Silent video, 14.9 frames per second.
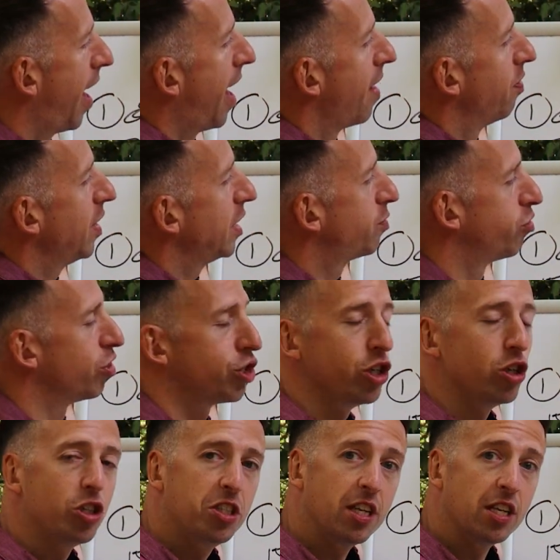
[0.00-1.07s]
and this
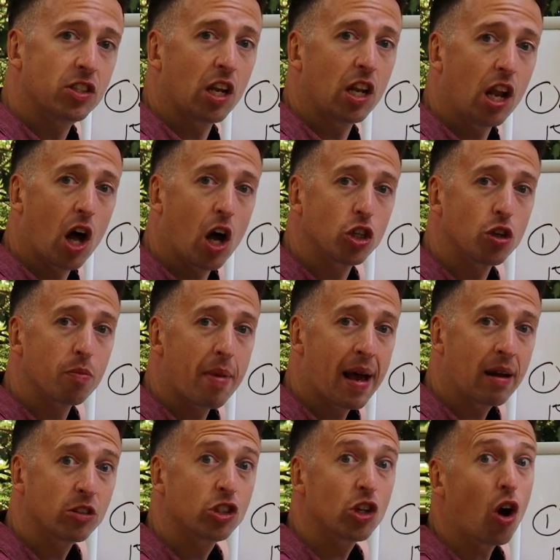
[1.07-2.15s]
produces large
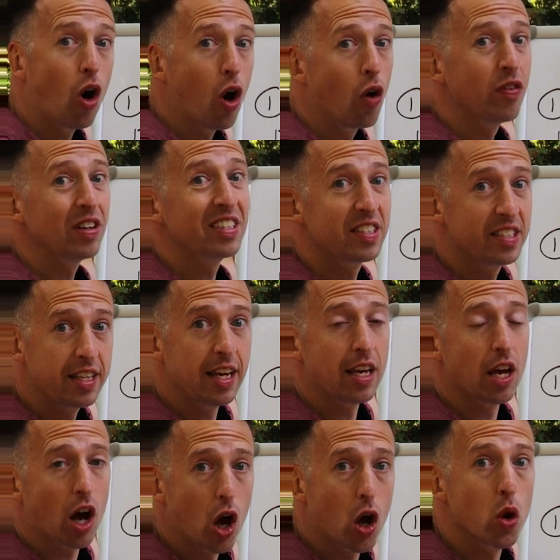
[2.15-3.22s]
amounts of
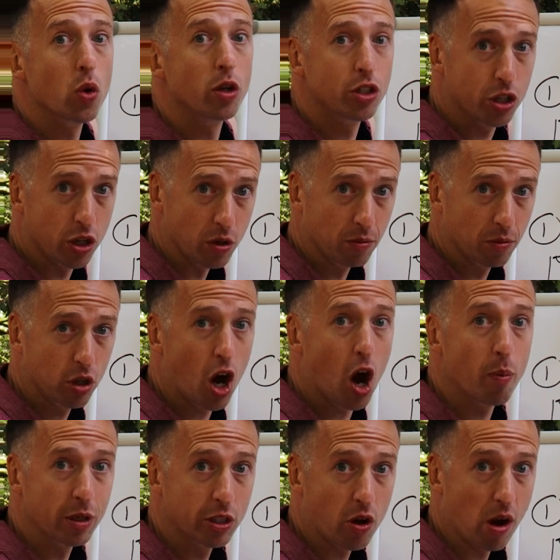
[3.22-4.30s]
CO2,
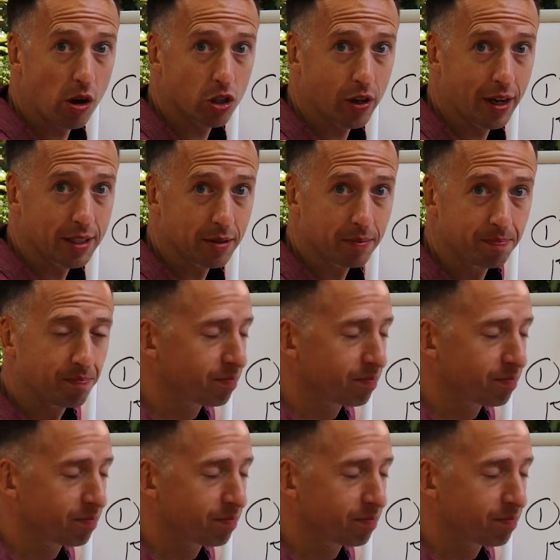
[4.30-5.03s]
carbon dioxide.